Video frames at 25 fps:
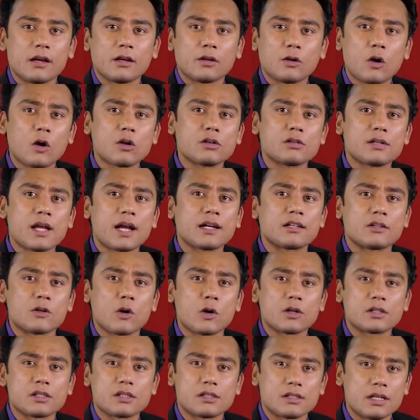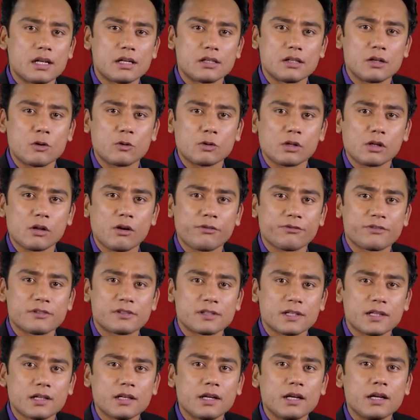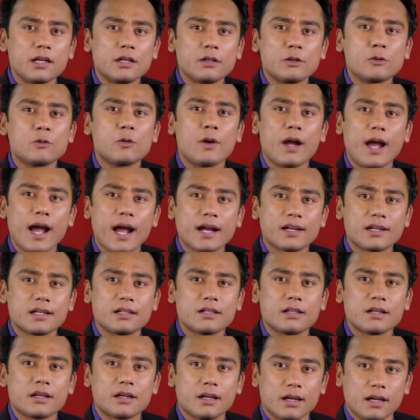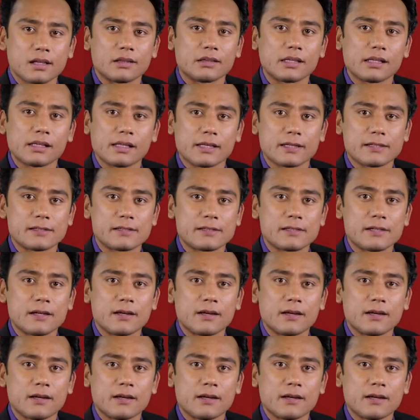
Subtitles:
contact your state nodal officer to add it in the list.